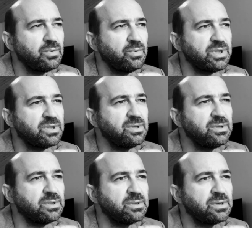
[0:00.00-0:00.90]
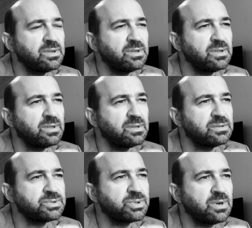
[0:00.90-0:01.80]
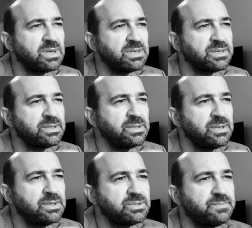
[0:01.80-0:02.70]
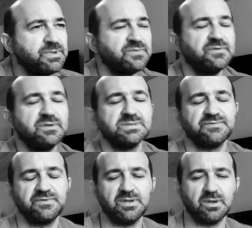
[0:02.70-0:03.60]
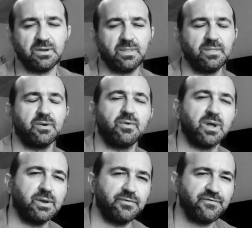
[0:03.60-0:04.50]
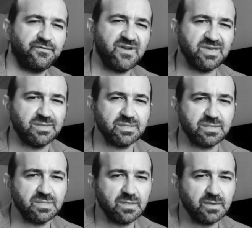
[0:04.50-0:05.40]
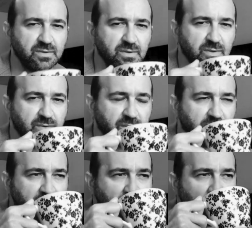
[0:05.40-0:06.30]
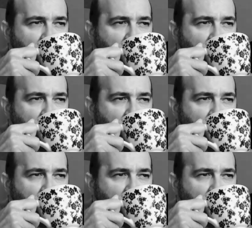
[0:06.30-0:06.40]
we could try to build philosophy on the ground of faith, right?